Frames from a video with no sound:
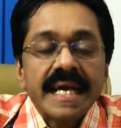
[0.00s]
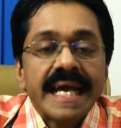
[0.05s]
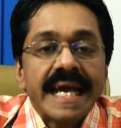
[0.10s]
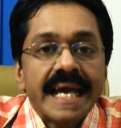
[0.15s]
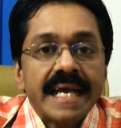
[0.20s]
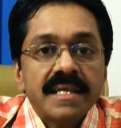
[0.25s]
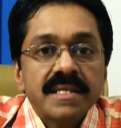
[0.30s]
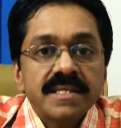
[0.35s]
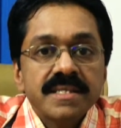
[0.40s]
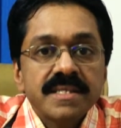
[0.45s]

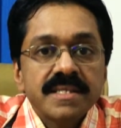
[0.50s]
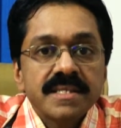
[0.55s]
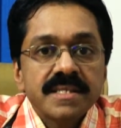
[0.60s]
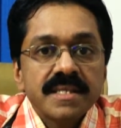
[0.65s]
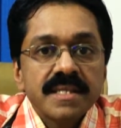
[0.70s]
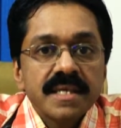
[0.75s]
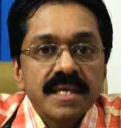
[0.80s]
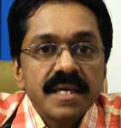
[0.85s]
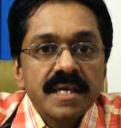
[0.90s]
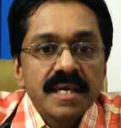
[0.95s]

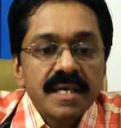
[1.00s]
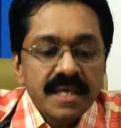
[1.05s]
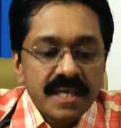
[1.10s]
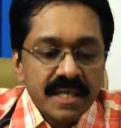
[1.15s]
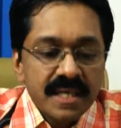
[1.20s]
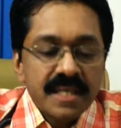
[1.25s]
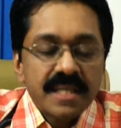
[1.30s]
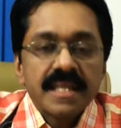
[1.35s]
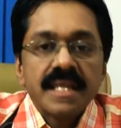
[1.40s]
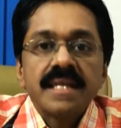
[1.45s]
Hence,
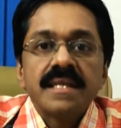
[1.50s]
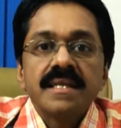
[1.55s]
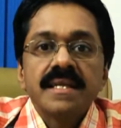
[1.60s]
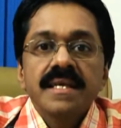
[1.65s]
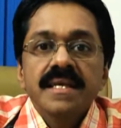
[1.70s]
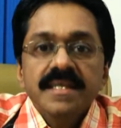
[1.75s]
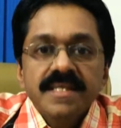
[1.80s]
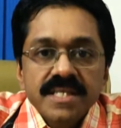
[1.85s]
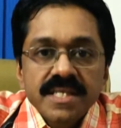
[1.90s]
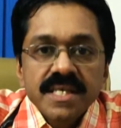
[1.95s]
the
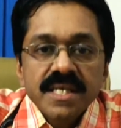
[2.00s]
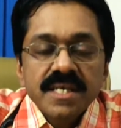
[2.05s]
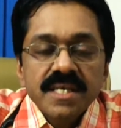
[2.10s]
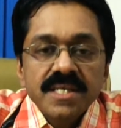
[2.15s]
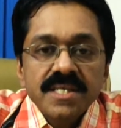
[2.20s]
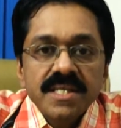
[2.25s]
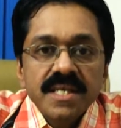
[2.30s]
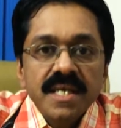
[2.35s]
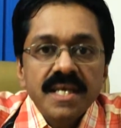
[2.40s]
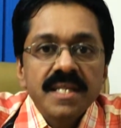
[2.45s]

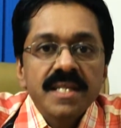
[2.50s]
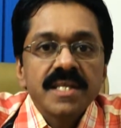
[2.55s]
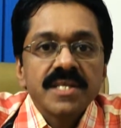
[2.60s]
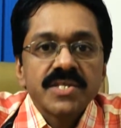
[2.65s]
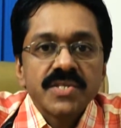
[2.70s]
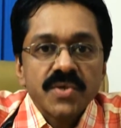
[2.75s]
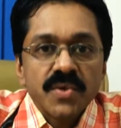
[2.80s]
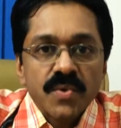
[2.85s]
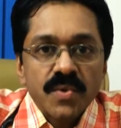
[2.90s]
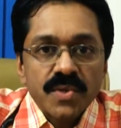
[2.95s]
teachers in the
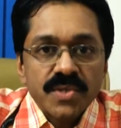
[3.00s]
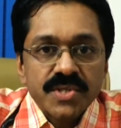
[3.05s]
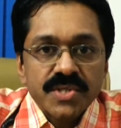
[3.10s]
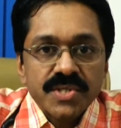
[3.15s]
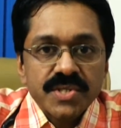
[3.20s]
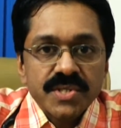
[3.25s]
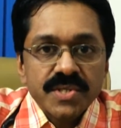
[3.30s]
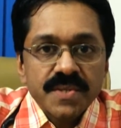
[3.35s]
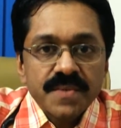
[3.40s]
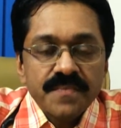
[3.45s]

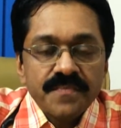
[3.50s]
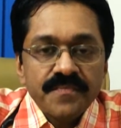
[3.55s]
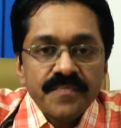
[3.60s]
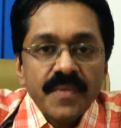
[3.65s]
schools